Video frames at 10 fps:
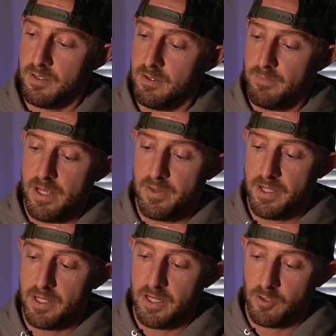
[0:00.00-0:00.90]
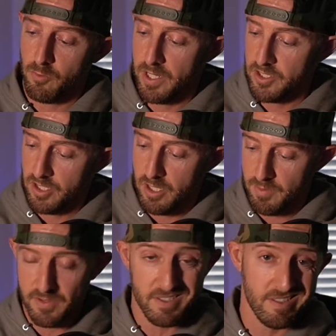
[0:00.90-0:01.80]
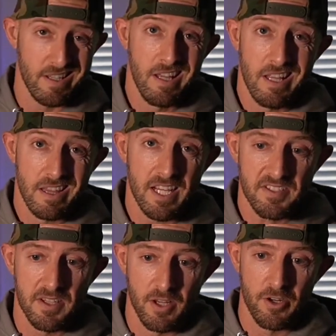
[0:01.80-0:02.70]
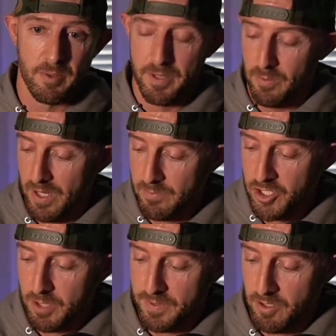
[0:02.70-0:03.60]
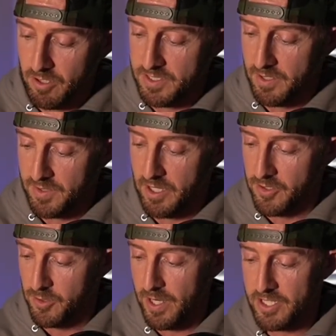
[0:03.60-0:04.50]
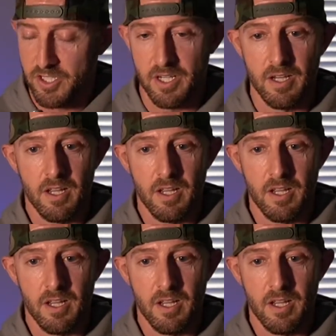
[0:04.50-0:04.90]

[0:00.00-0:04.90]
Man, they did a great job on this. Lesson learned to me when I'm shipping cards out the other direction.